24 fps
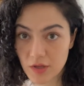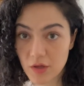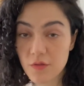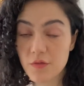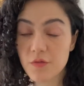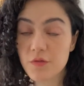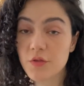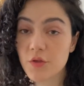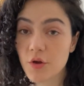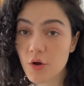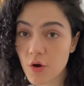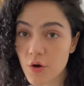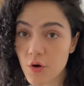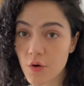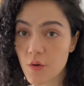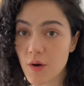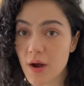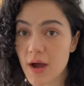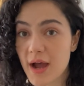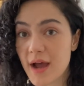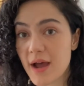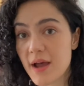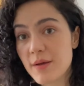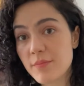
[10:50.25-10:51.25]

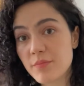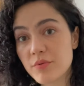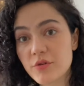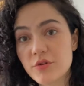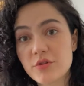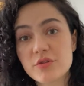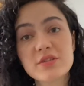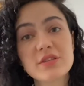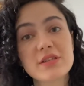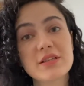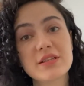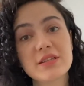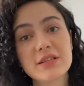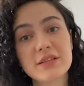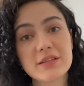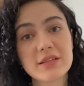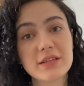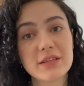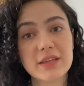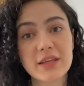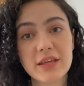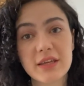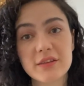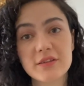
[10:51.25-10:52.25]
though I personally
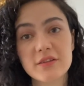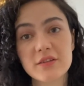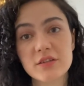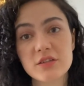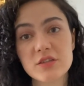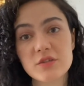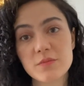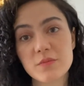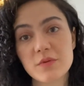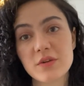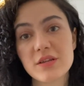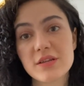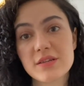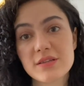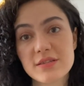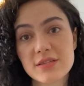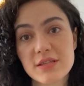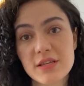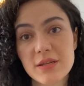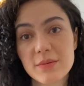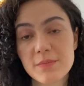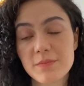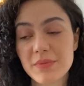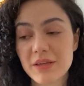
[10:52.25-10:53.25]
didn't get to experience
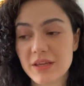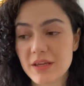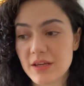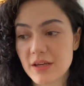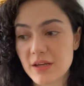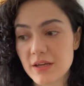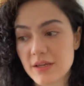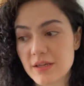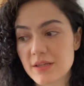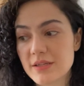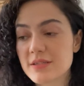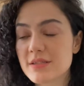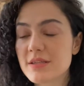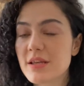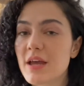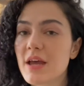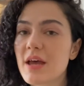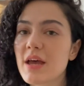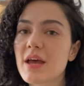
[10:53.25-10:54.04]
it because